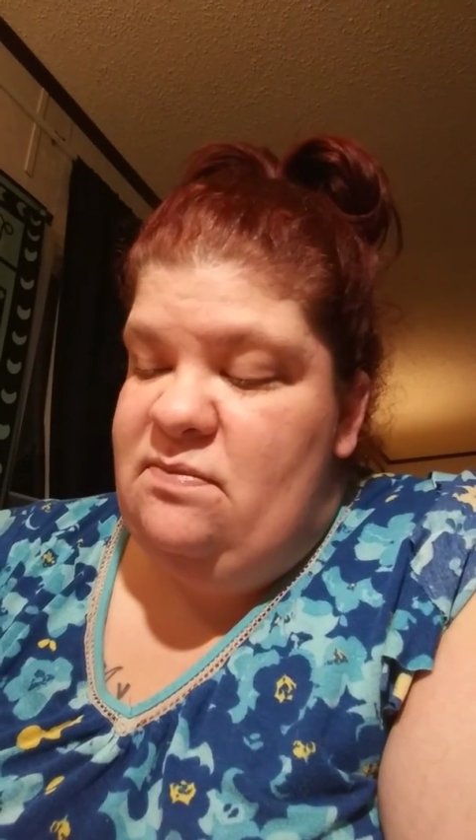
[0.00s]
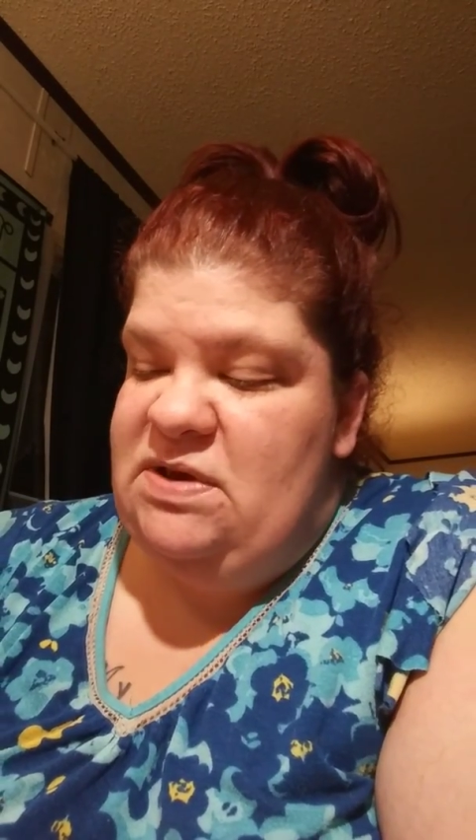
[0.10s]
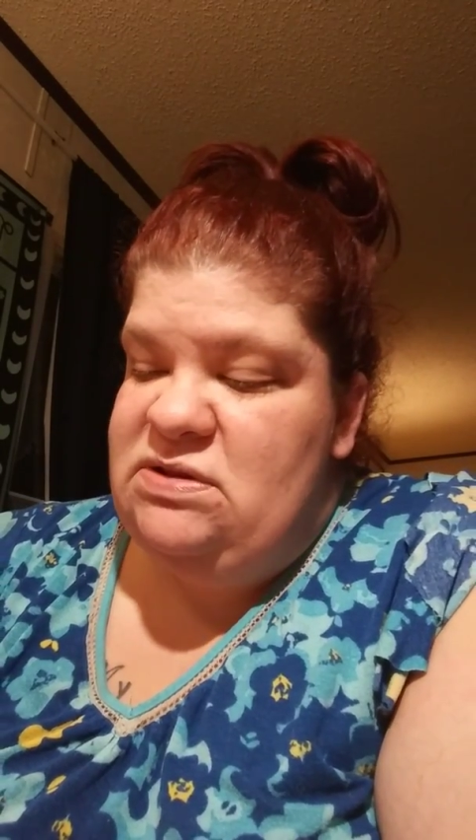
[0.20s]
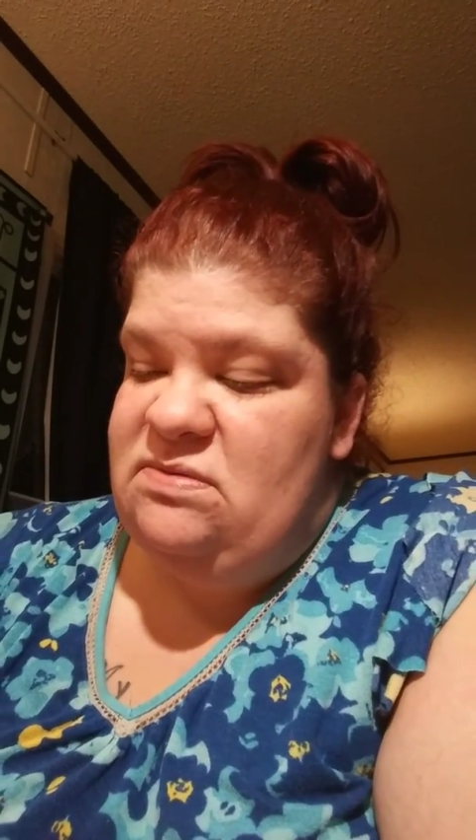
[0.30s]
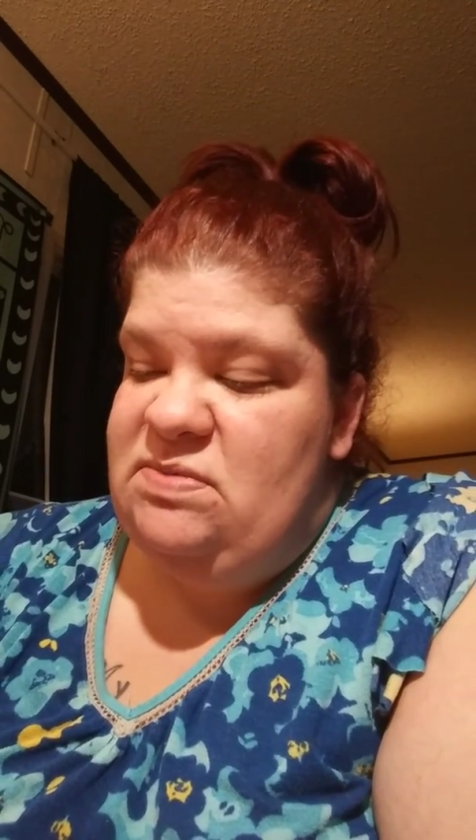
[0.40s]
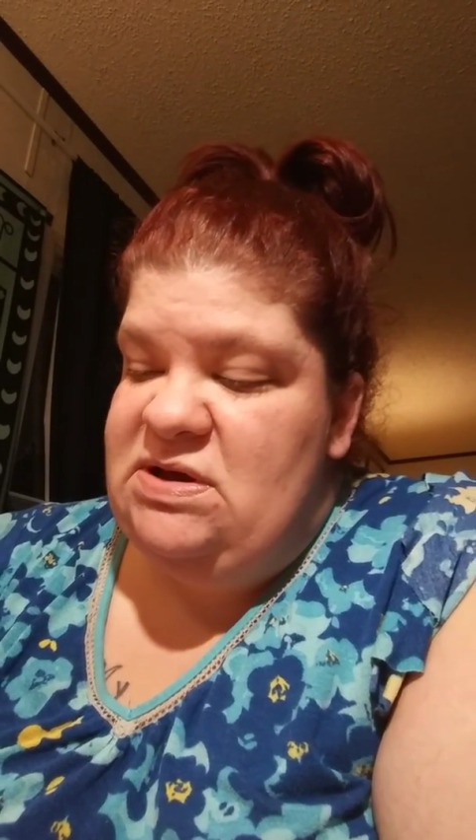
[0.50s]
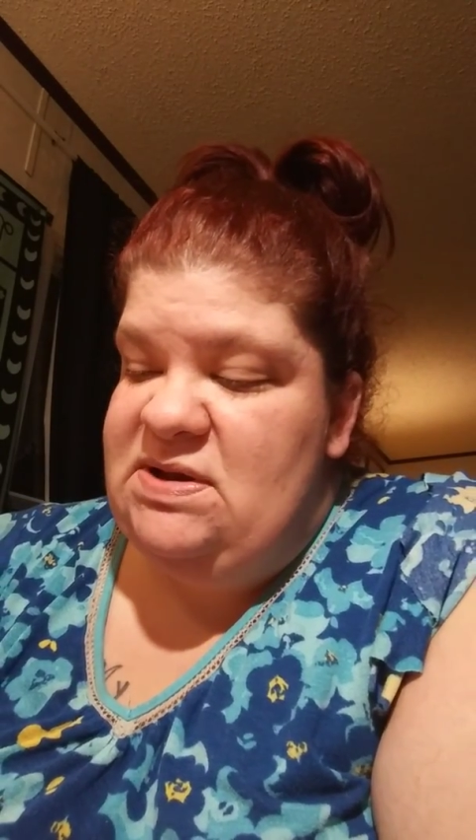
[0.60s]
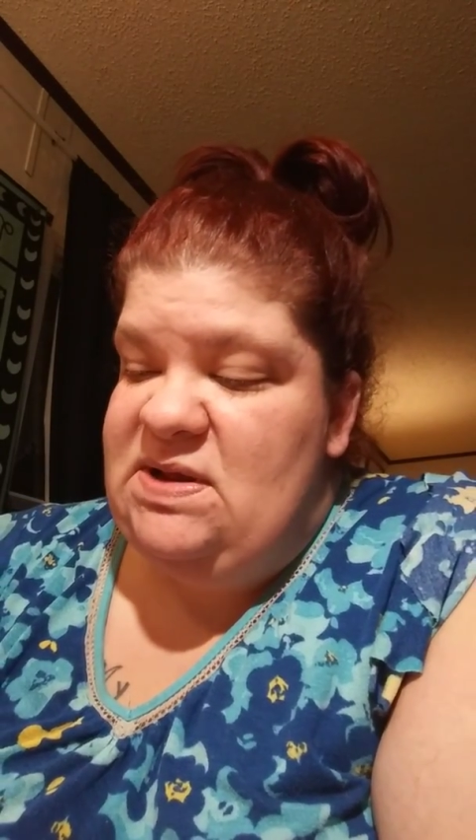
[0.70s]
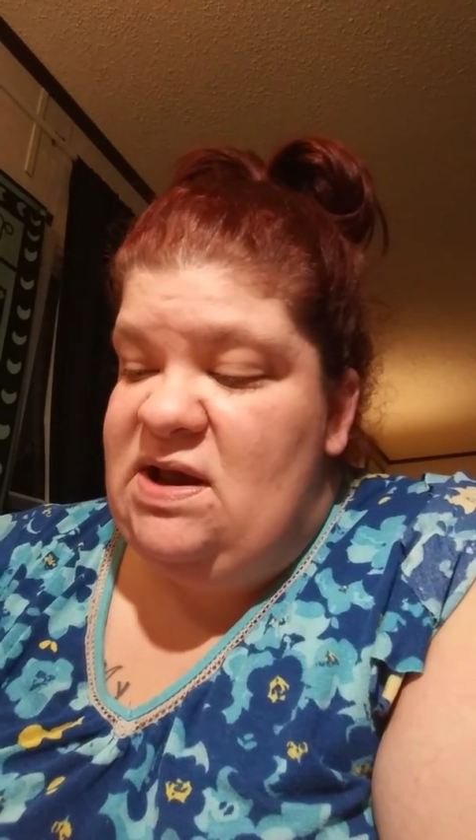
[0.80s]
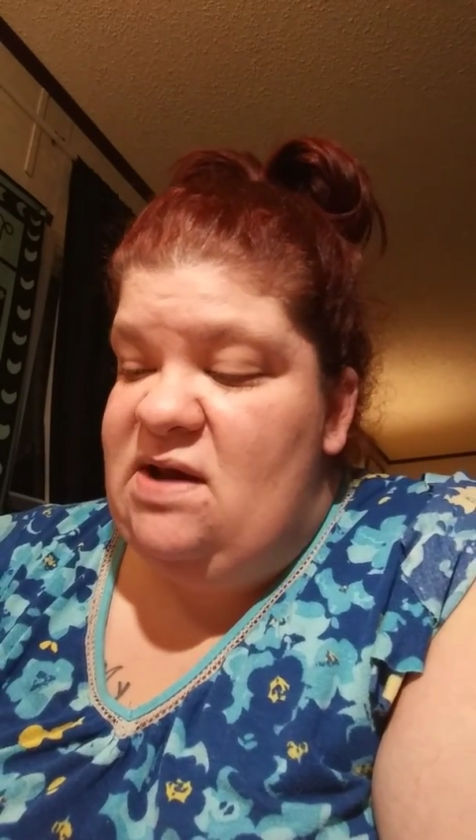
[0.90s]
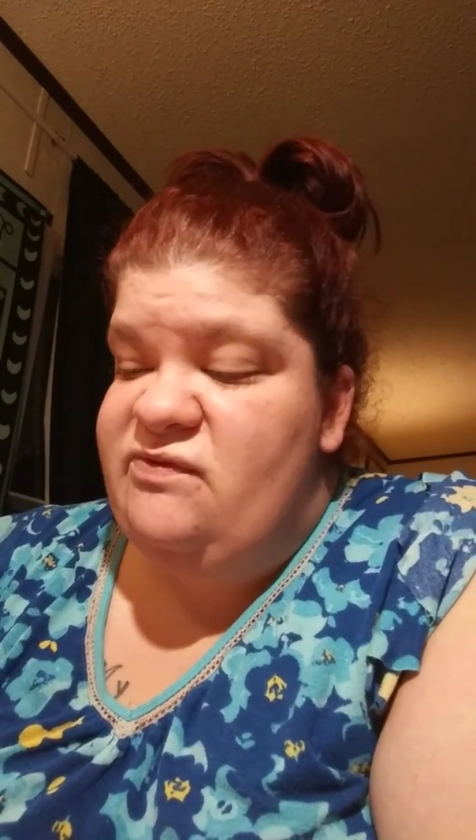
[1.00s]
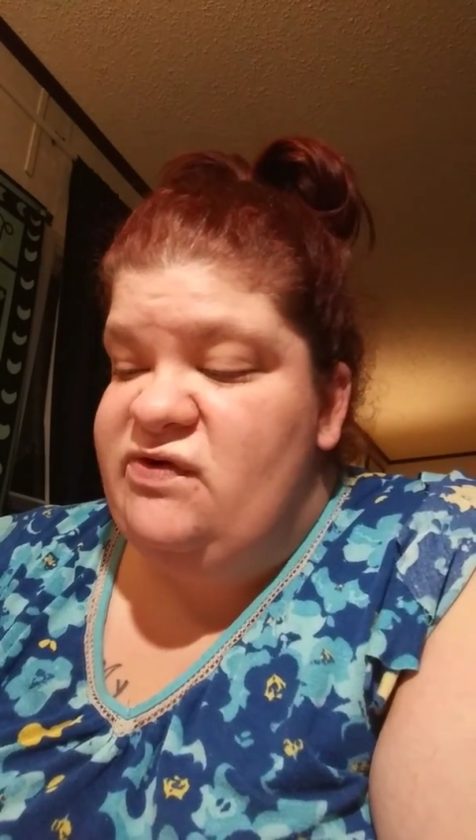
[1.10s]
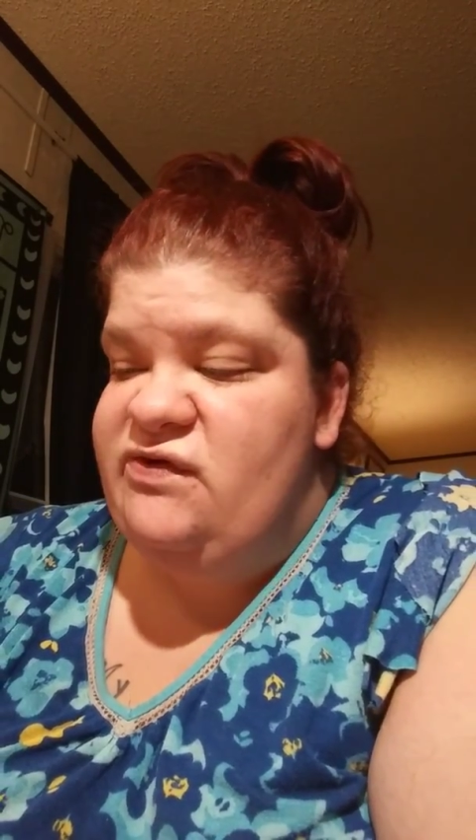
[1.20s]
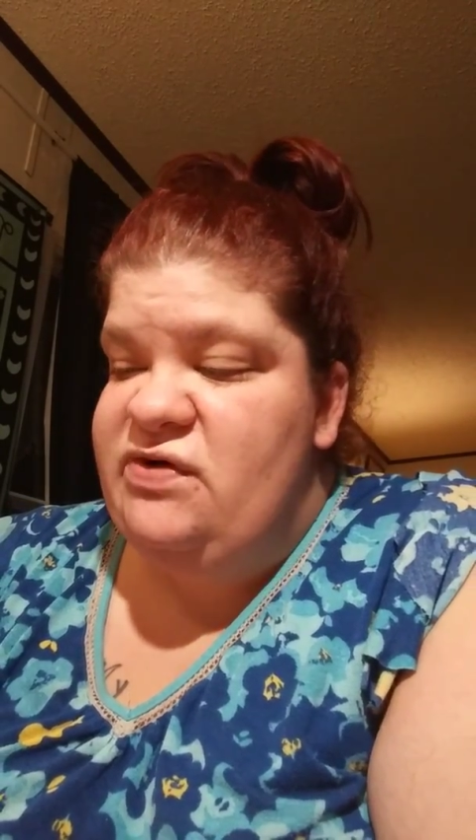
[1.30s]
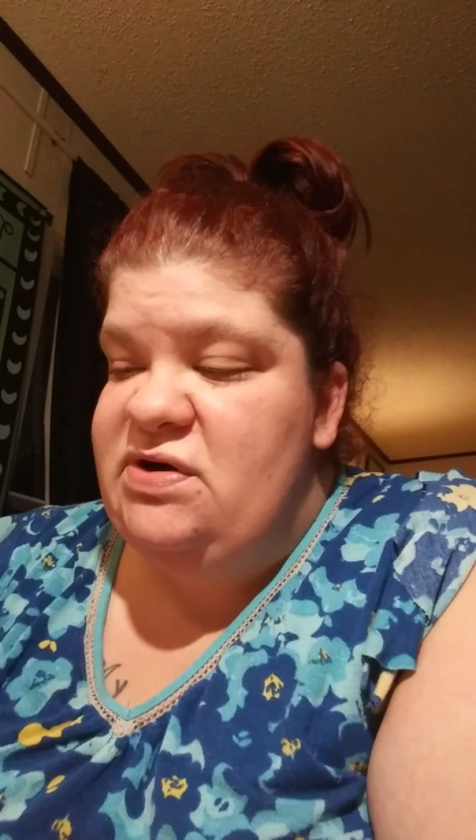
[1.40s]
mainly because I have
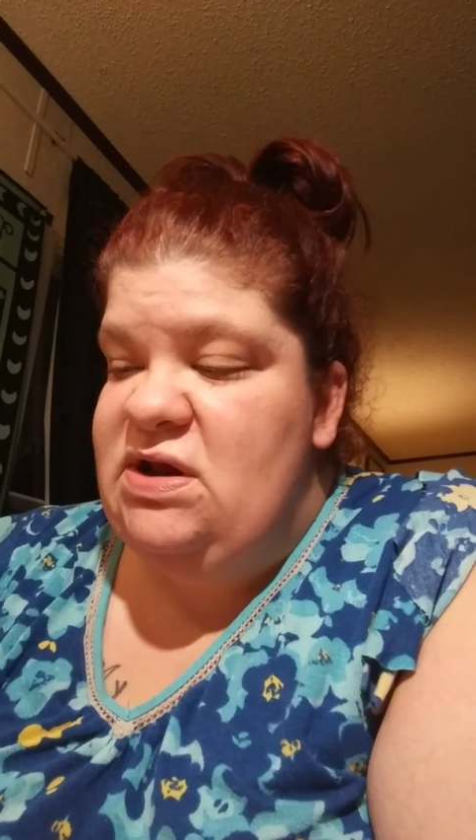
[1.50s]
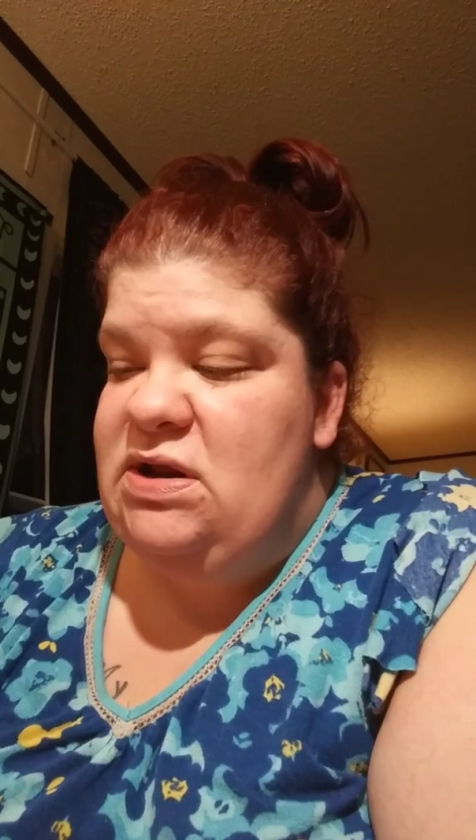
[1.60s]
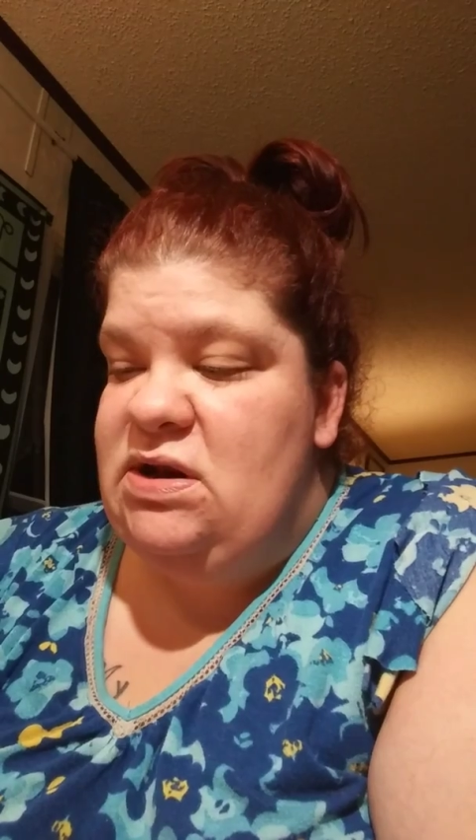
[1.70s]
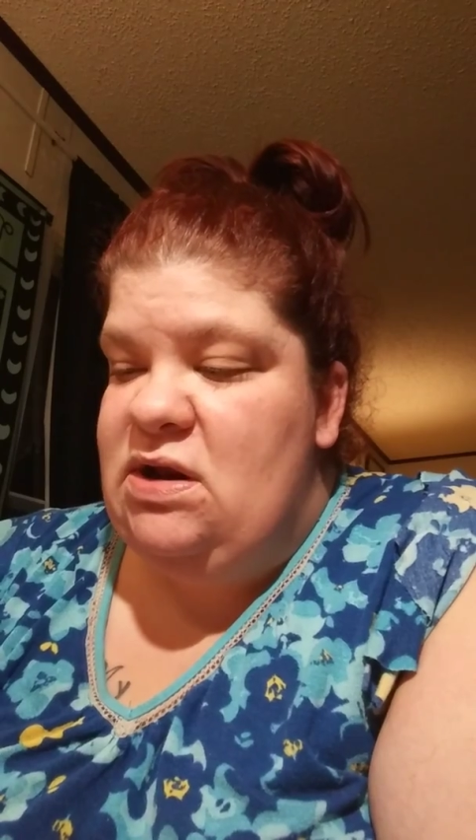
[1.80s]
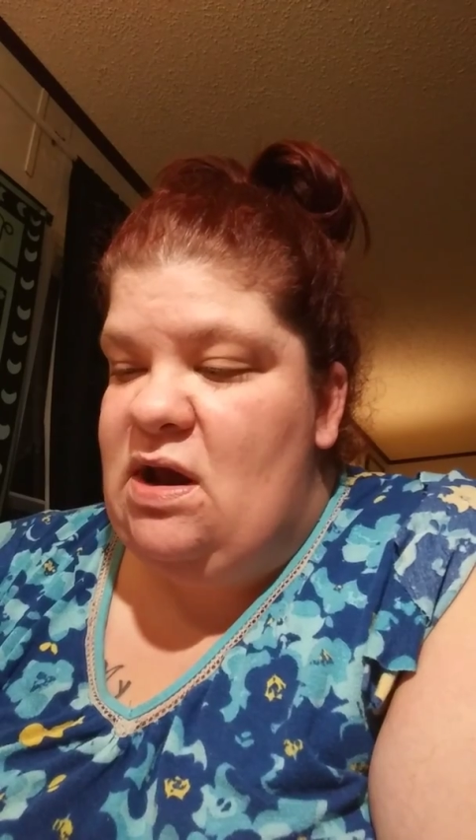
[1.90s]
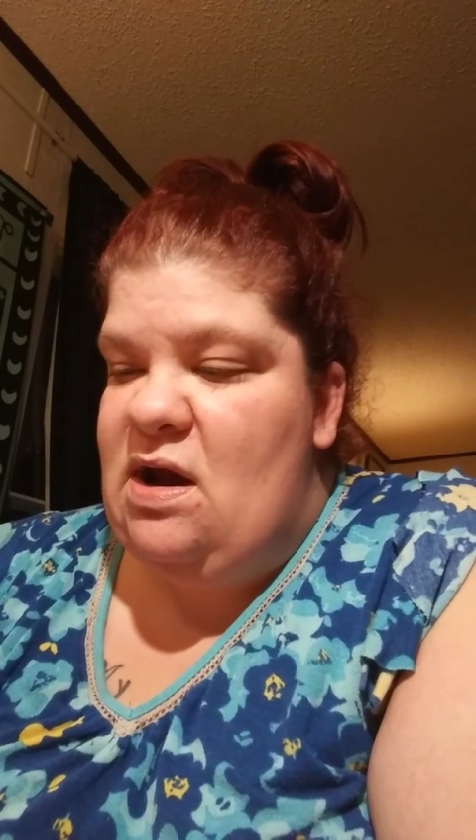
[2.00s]
children and